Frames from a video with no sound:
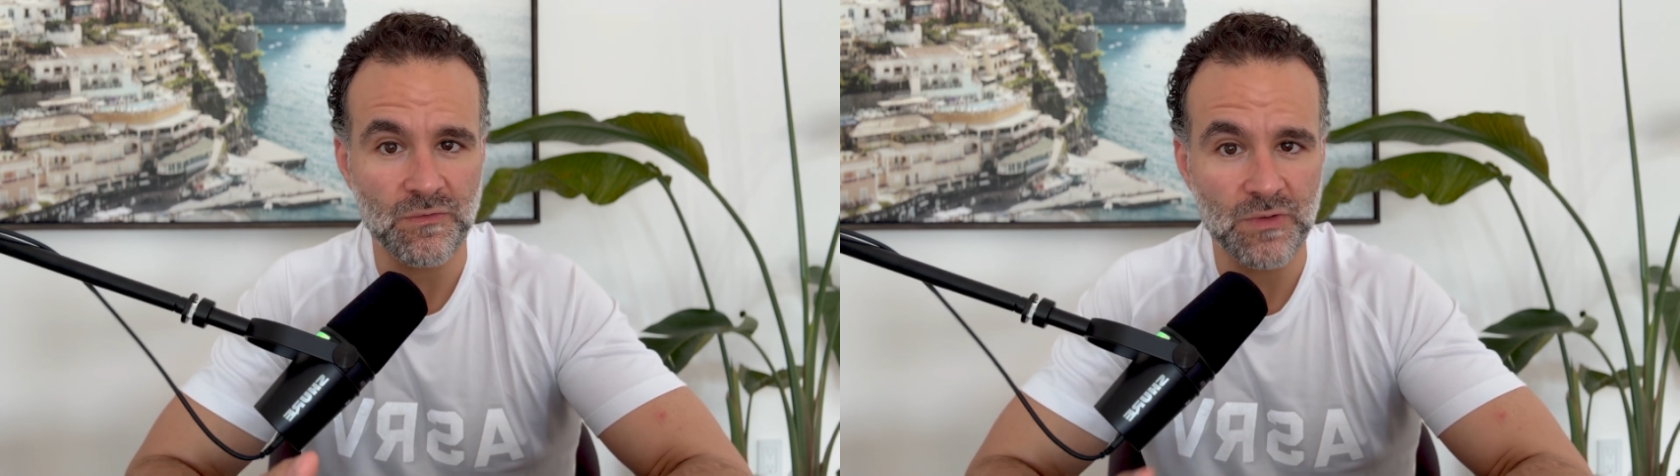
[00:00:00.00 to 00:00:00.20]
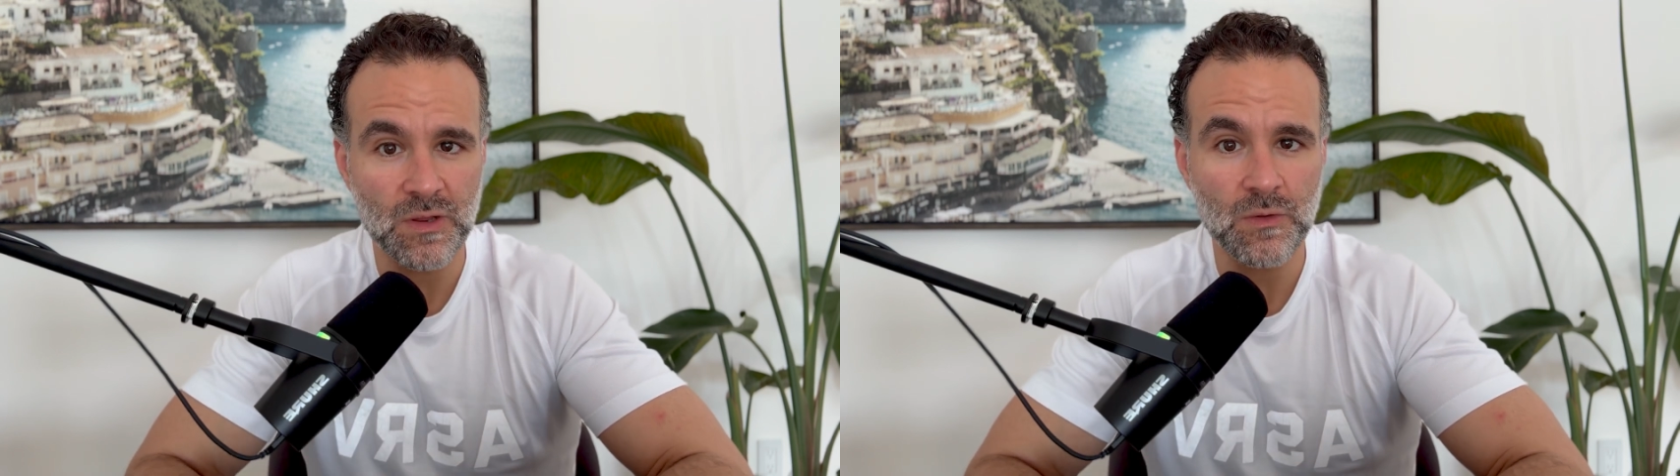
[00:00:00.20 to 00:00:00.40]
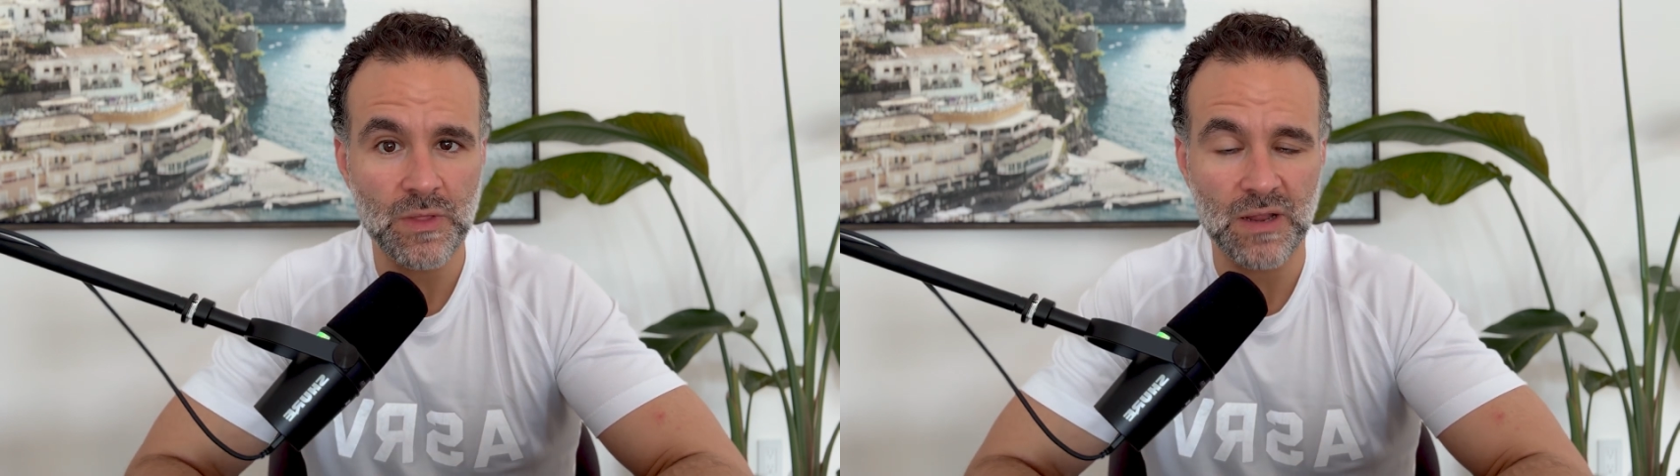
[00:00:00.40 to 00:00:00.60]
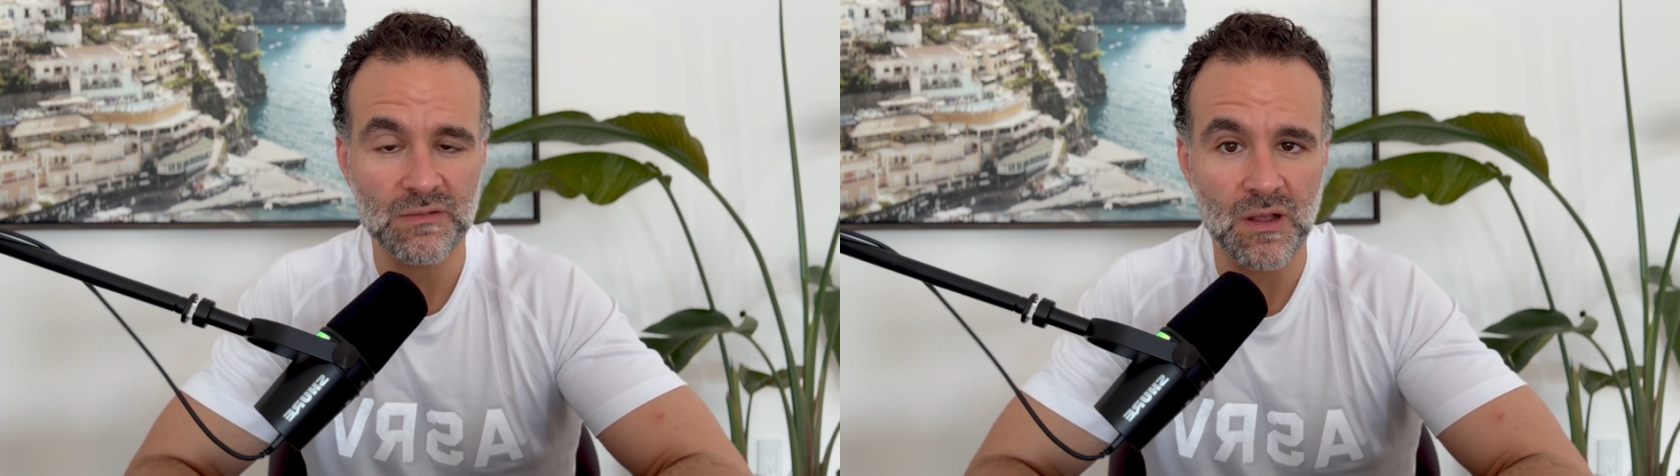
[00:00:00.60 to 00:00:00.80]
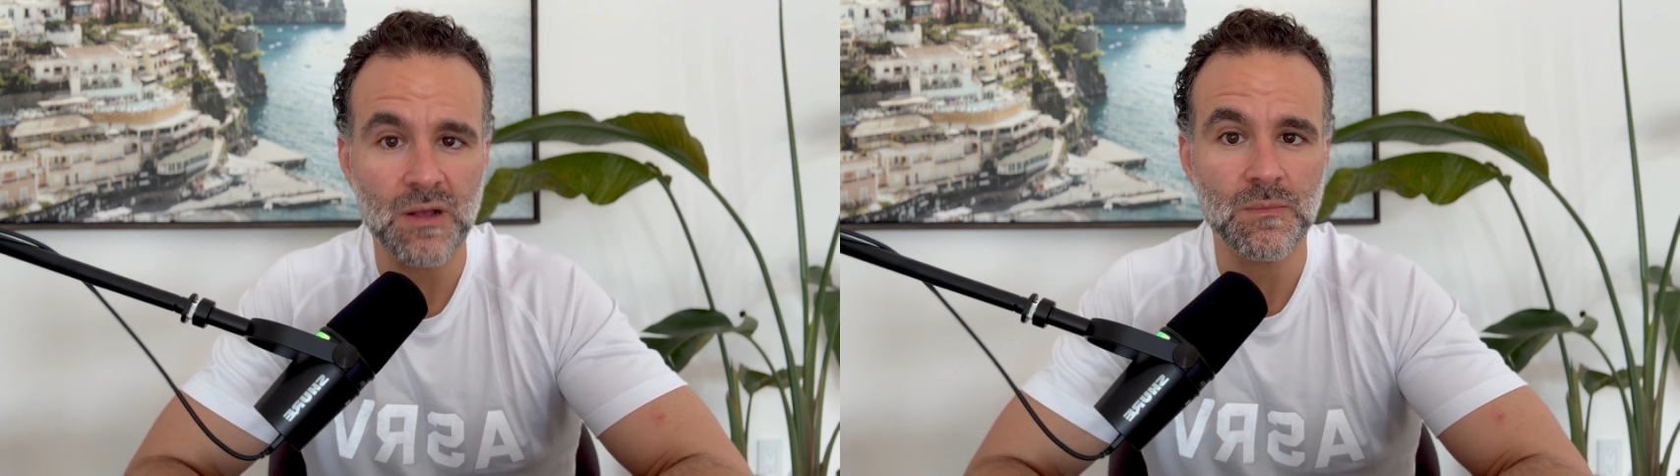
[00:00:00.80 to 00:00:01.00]
video that I
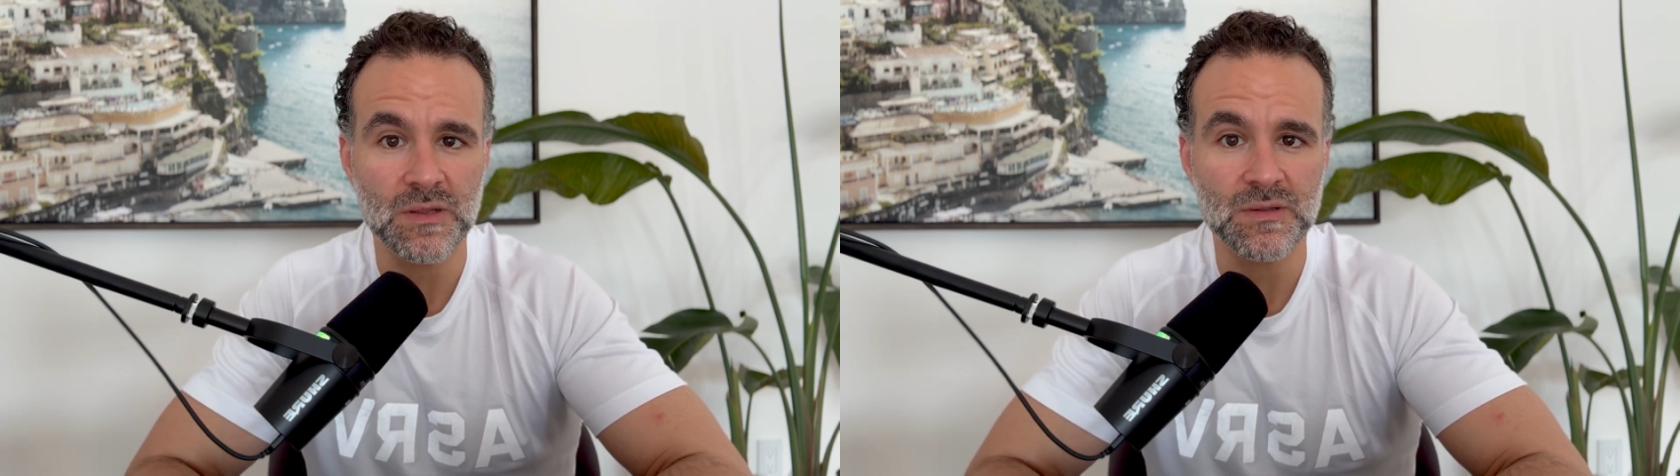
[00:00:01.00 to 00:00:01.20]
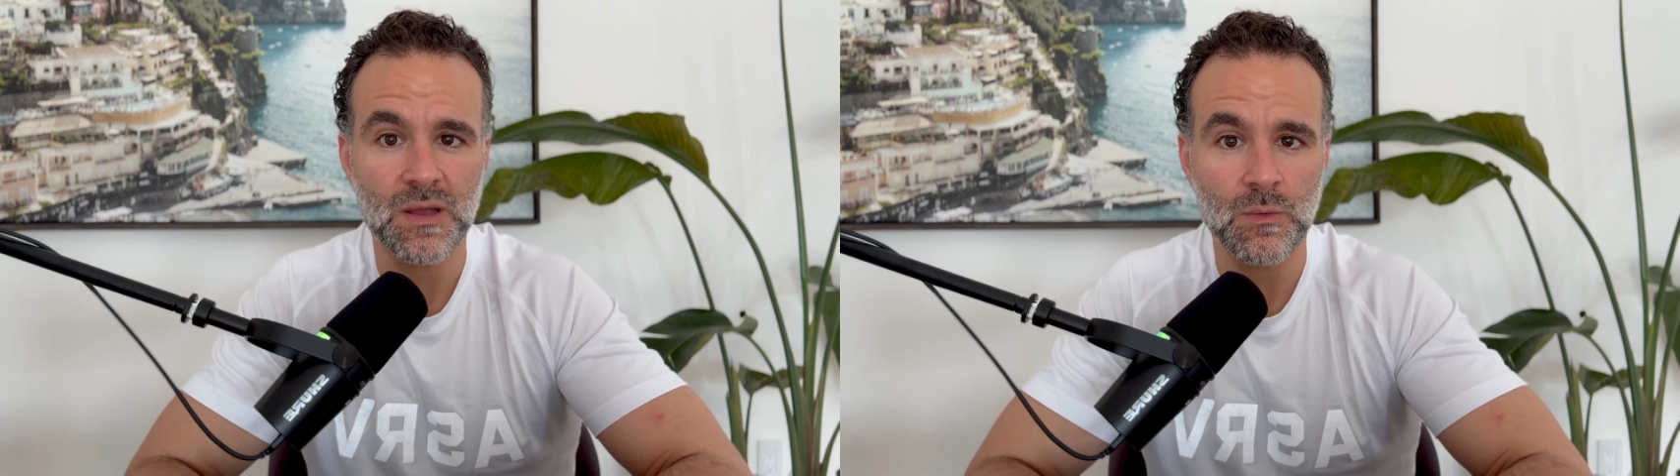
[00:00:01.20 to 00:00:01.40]
talk about that,